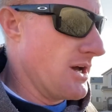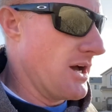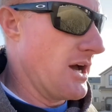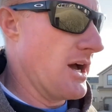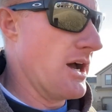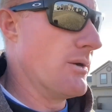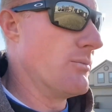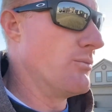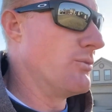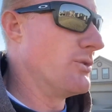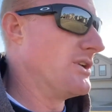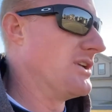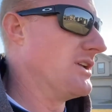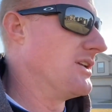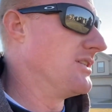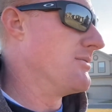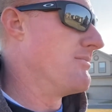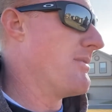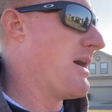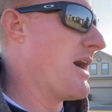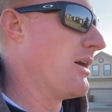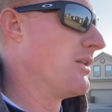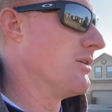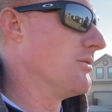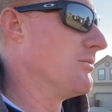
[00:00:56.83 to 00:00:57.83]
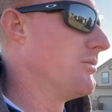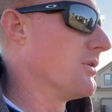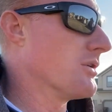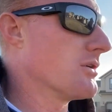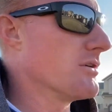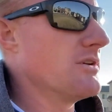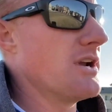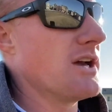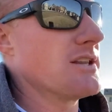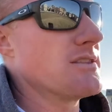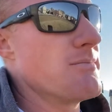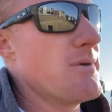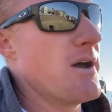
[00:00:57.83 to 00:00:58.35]
We did the
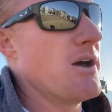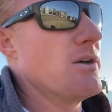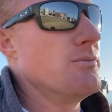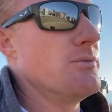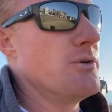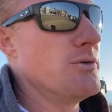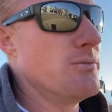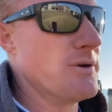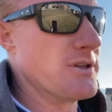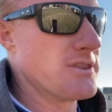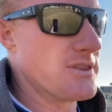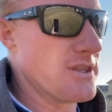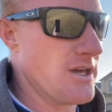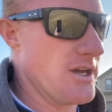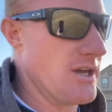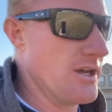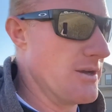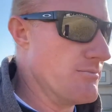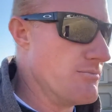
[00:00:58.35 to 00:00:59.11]
the